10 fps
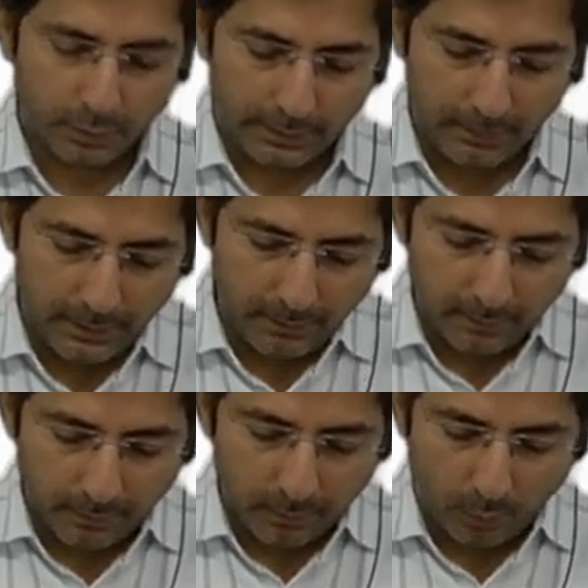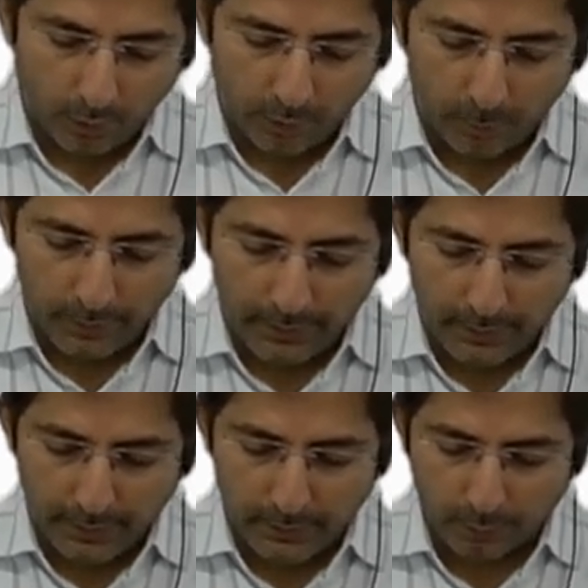tell me, what about
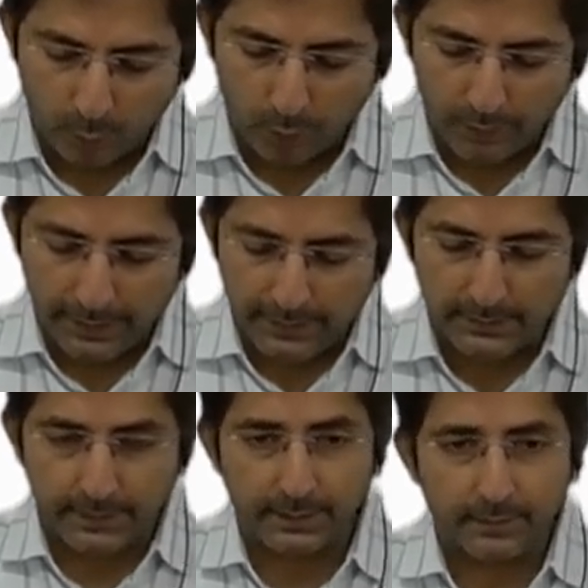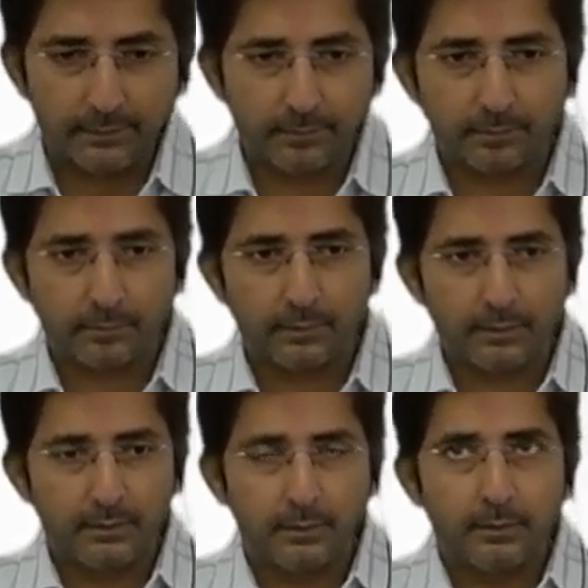interest accrued on NSE?
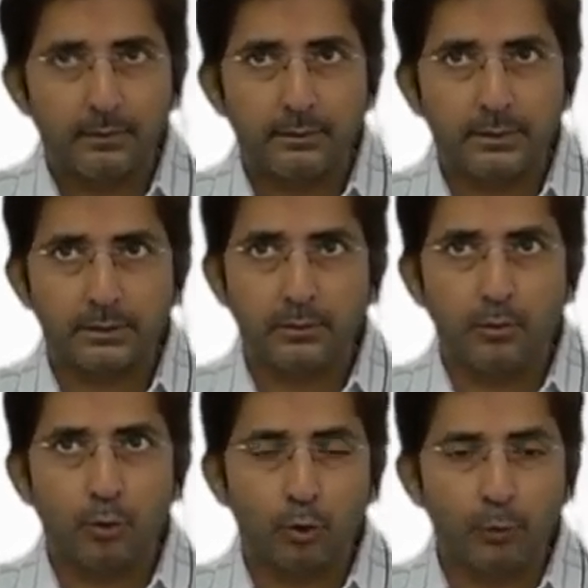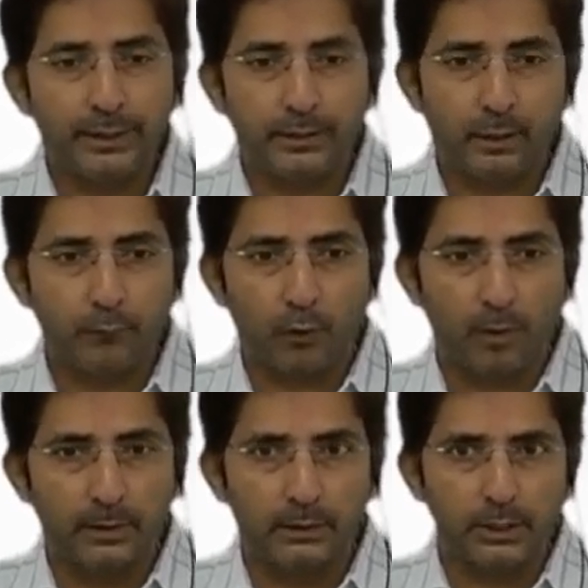This will go to income
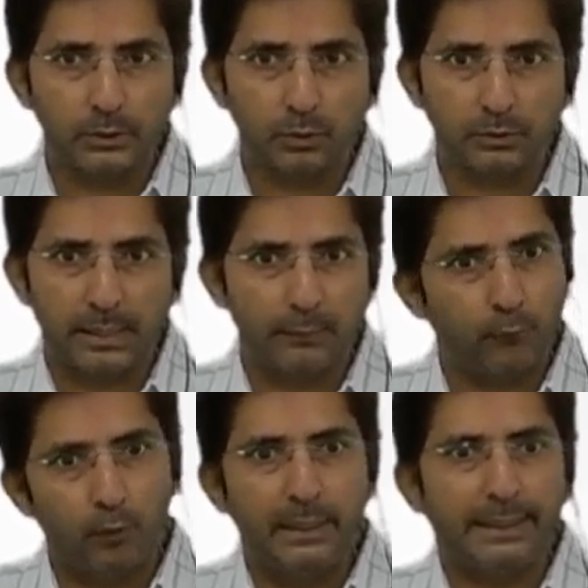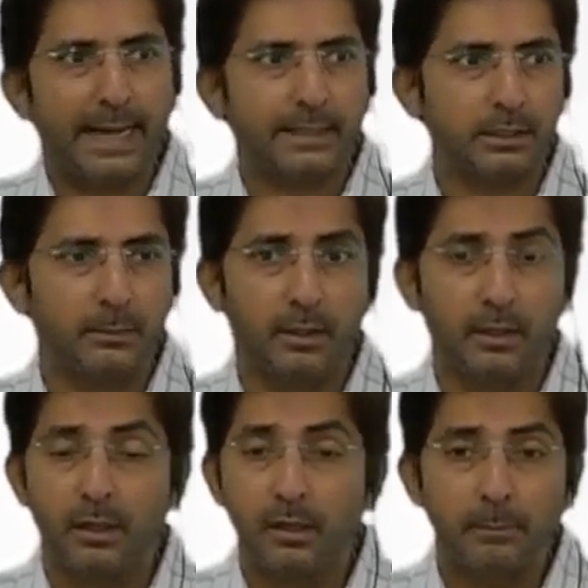from other source and fully
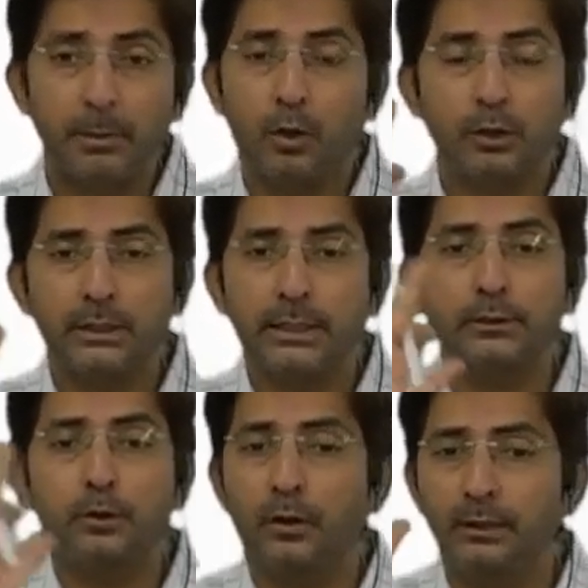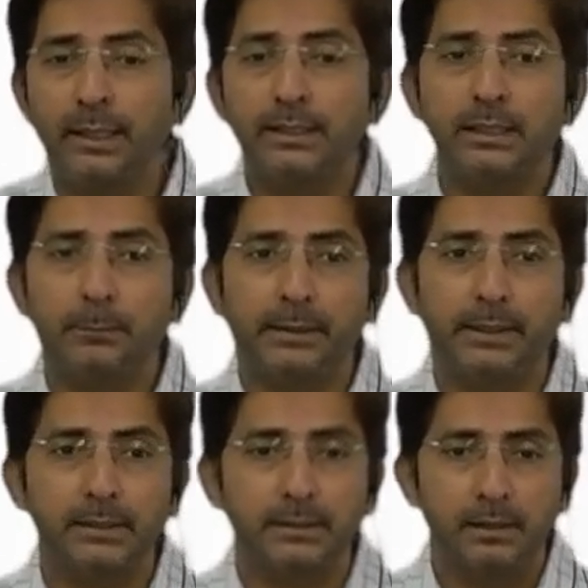taxable because it is not there in
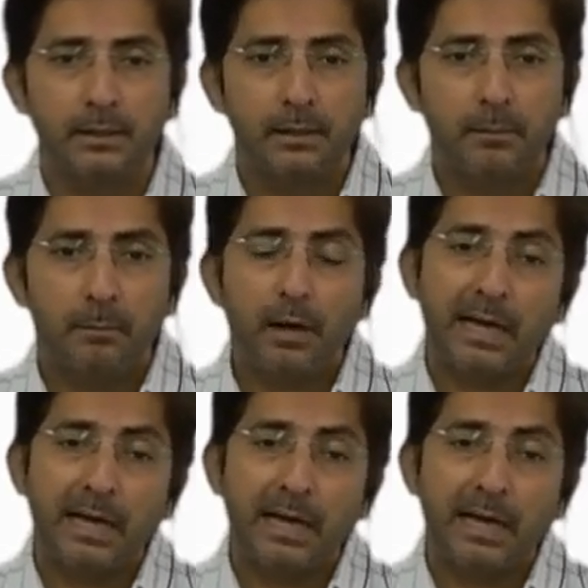GPS. But